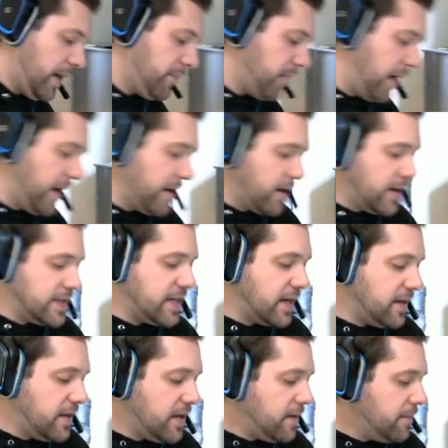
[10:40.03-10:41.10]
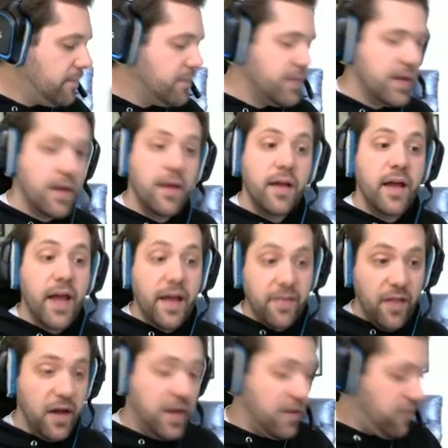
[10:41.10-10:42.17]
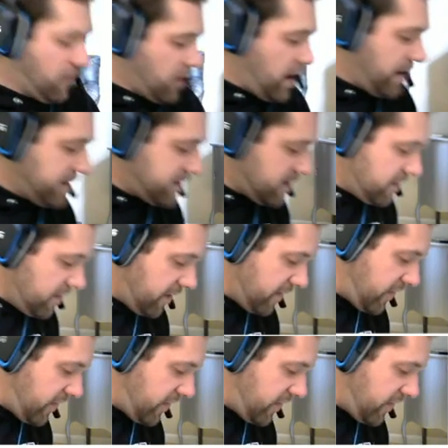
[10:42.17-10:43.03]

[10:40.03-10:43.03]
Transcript: applying our identity. And lucky for us, look at